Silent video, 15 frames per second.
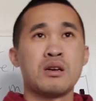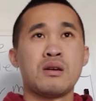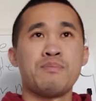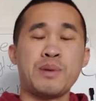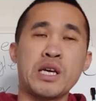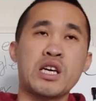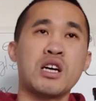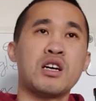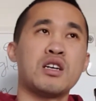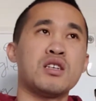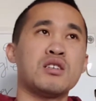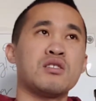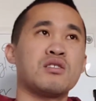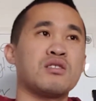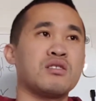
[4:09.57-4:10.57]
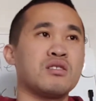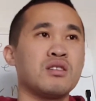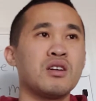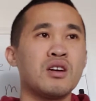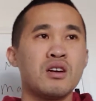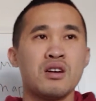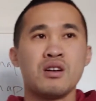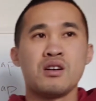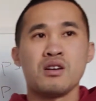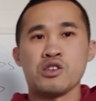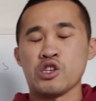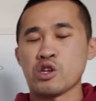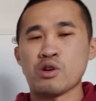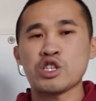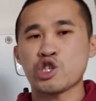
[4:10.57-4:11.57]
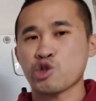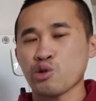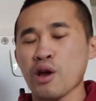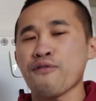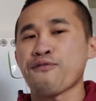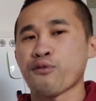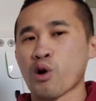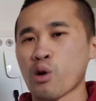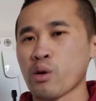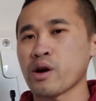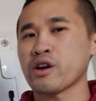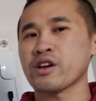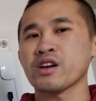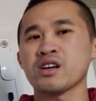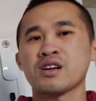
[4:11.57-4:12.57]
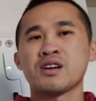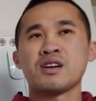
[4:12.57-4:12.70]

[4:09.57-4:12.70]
because it's straightforward,